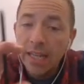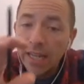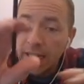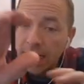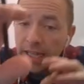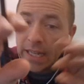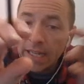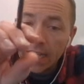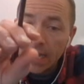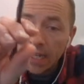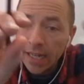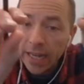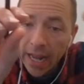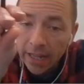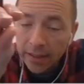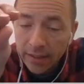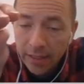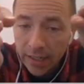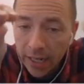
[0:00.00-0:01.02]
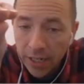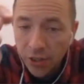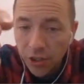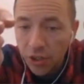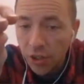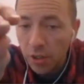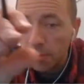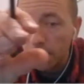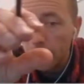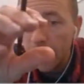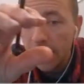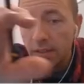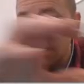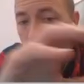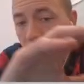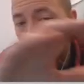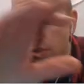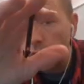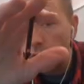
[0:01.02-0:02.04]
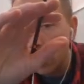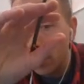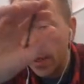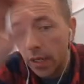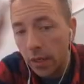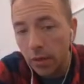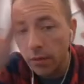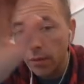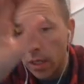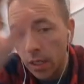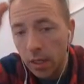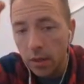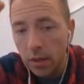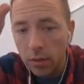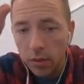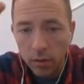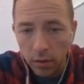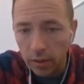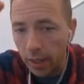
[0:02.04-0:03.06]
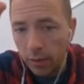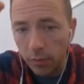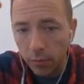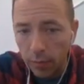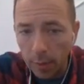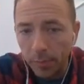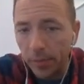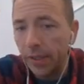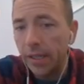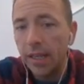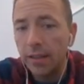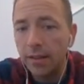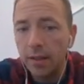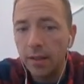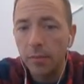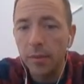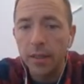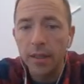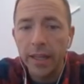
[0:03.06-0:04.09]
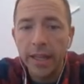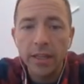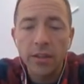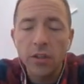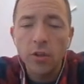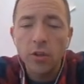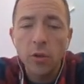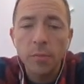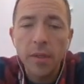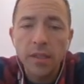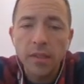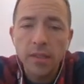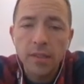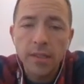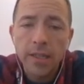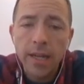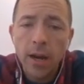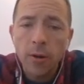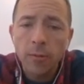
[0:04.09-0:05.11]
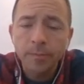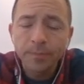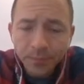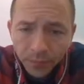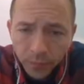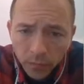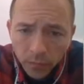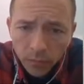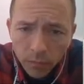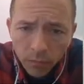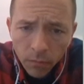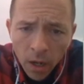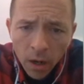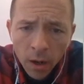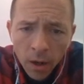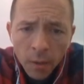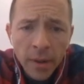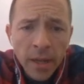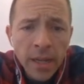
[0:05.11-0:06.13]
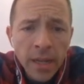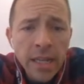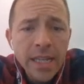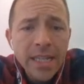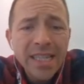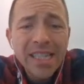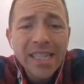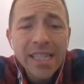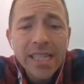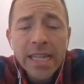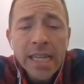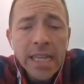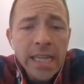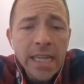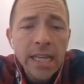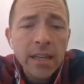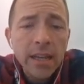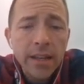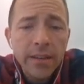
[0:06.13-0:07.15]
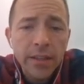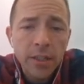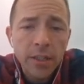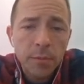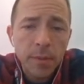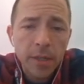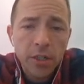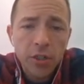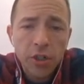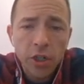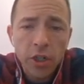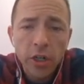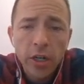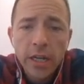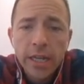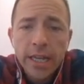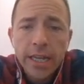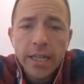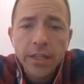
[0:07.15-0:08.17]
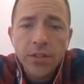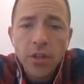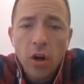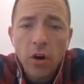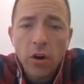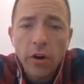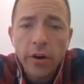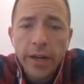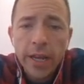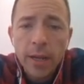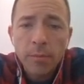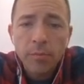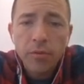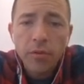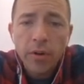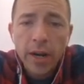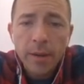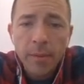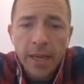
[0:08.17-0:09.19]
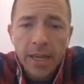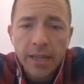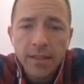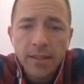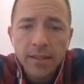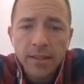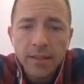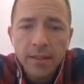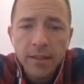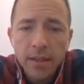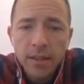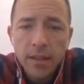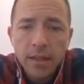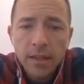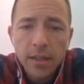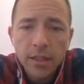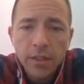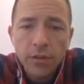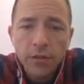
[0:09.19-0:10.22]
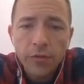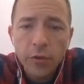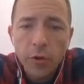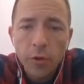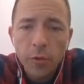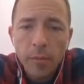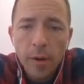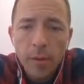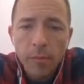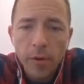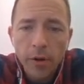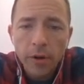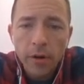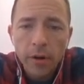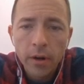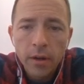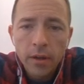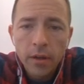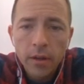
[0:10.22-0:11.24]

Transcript: get in at the nitrogen bases so that we can replicate them and lay the new pieces down. Z in this picture is RNA primase, because if you remember,